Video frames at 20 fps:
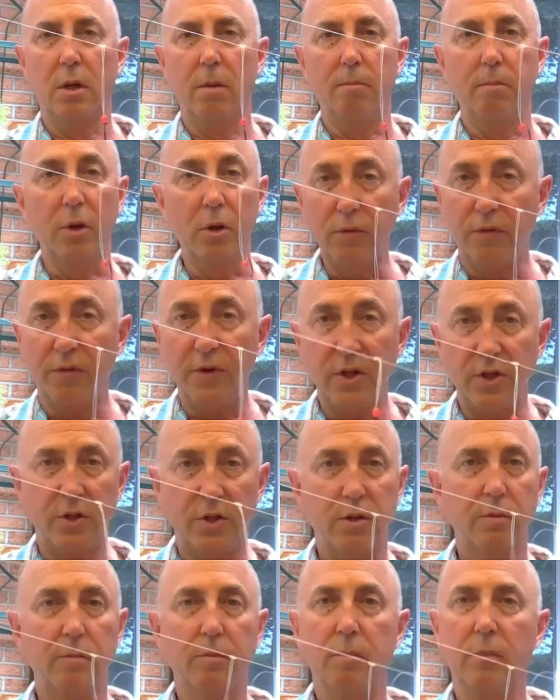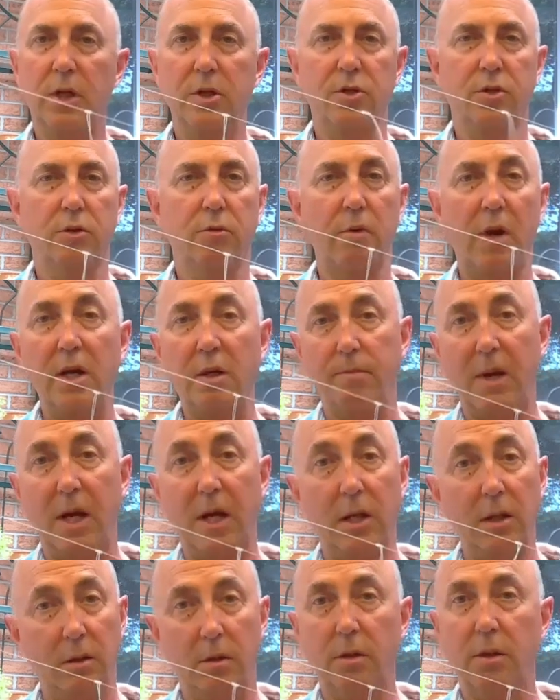Bluefish is great
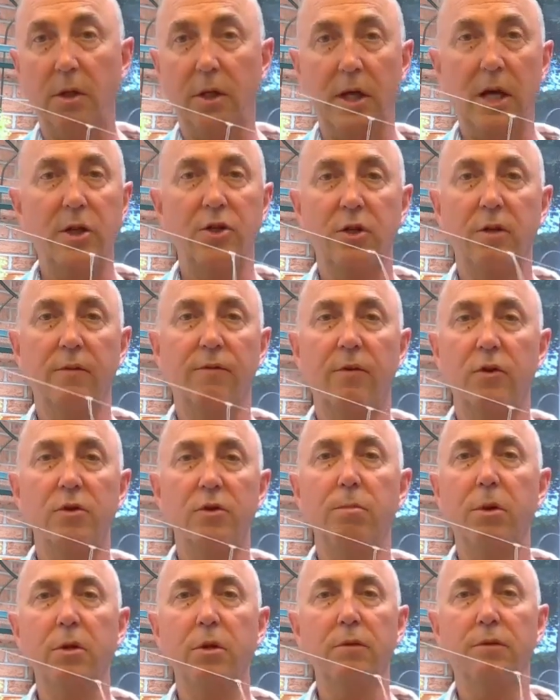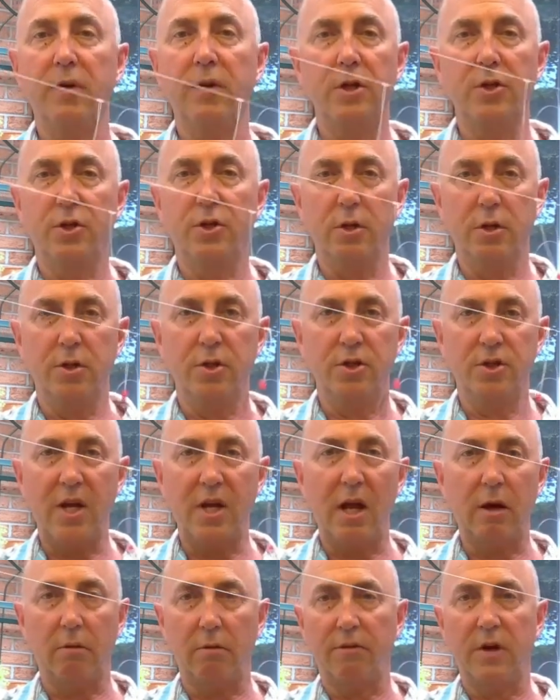bait. You catch the first bluefish and you
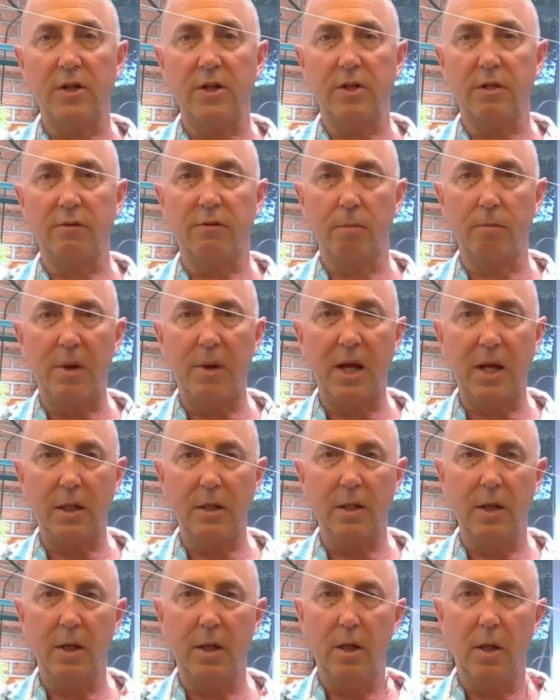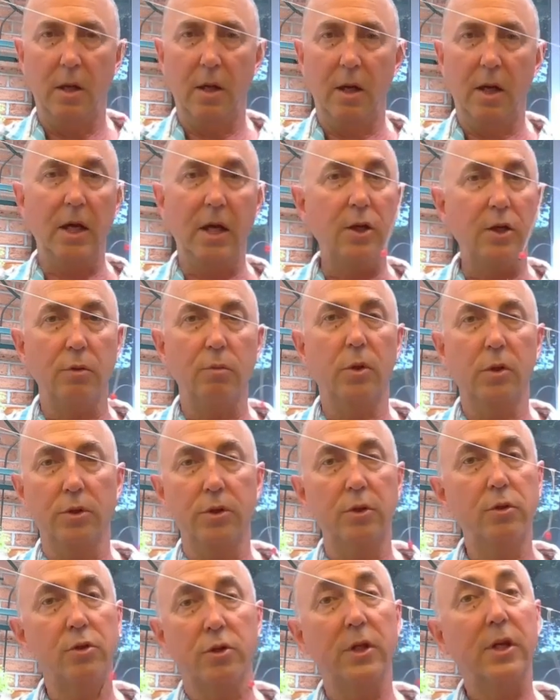sacrifice it for bait, and you will
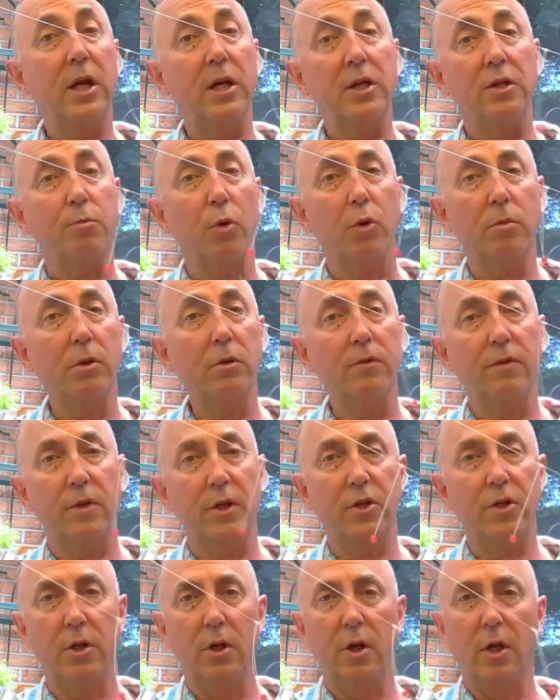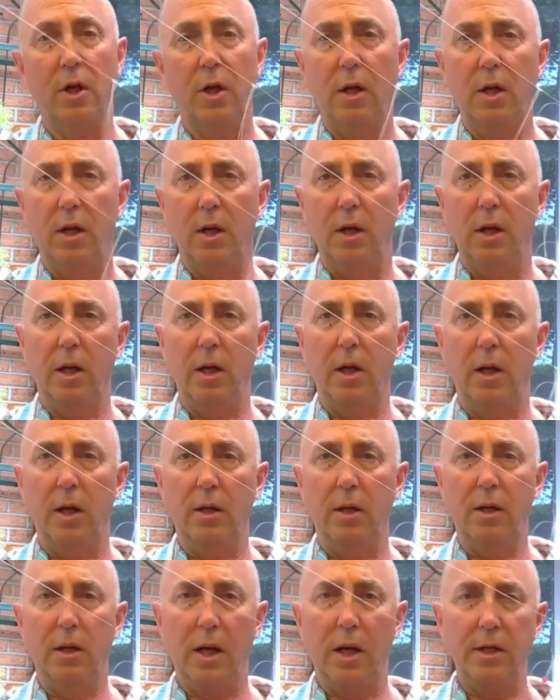usually catch more bluefish.
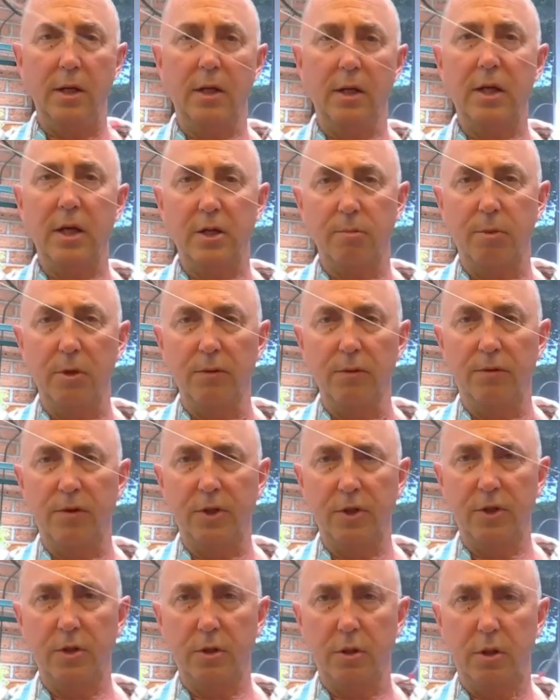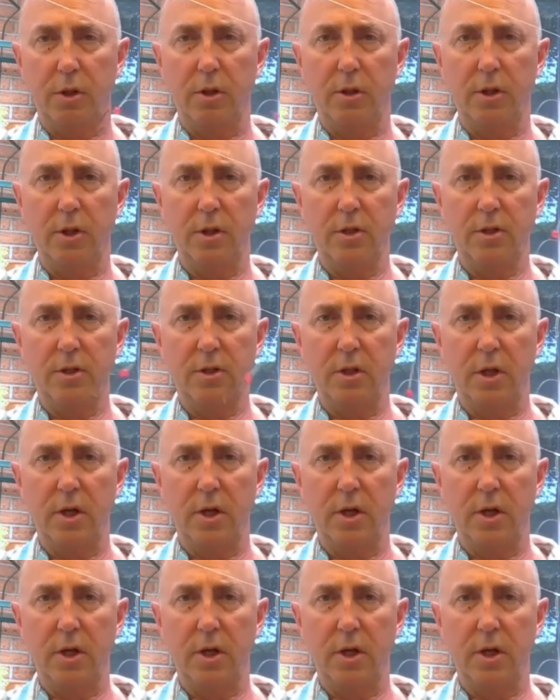And I did catch bluefish on this.